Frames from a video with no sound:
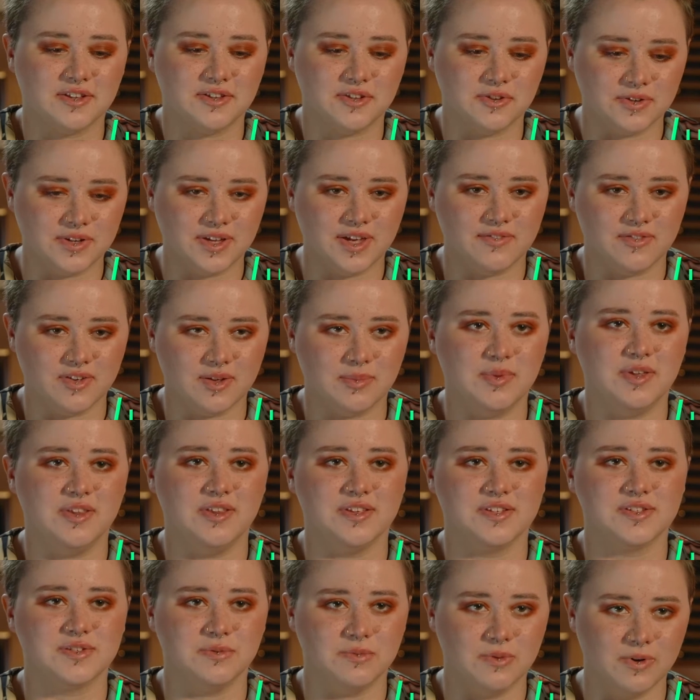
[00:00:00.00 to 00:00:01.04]
that they're giving me
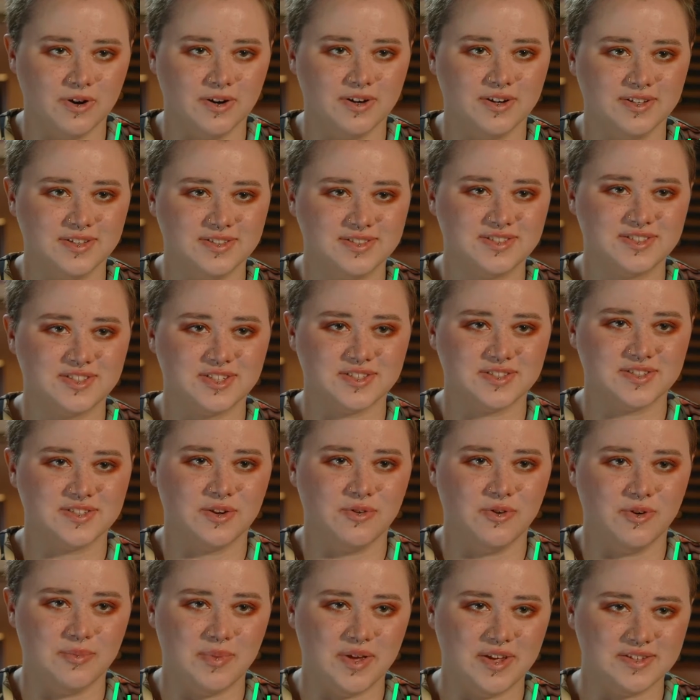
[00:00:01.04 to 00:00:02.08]
this award is just
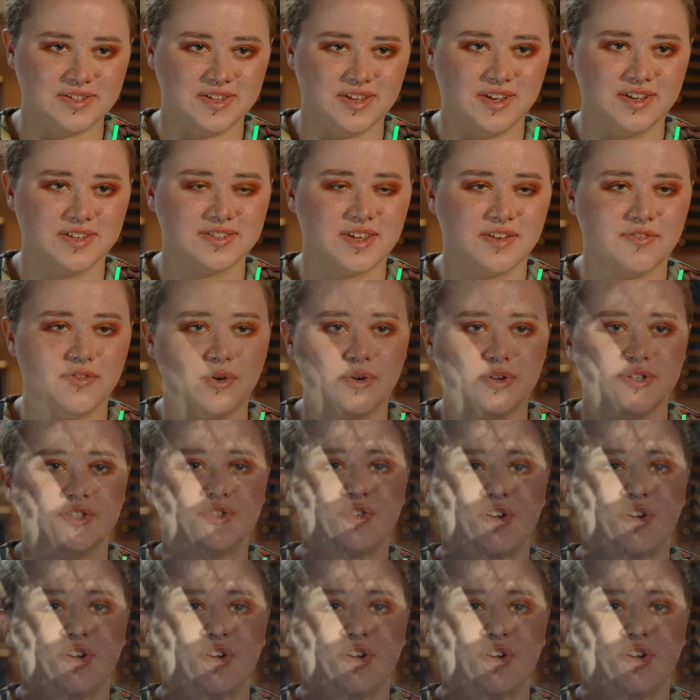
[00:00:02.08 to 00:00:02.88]
so amazing, because I've always